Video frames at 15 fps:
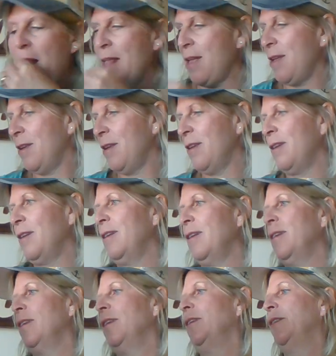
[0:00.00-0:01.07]

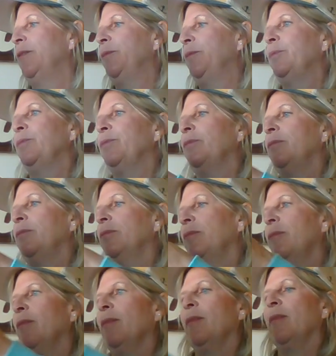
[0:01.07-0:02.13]

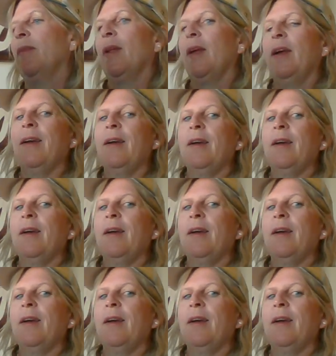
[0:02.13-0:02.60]
No one is speaking in this clip.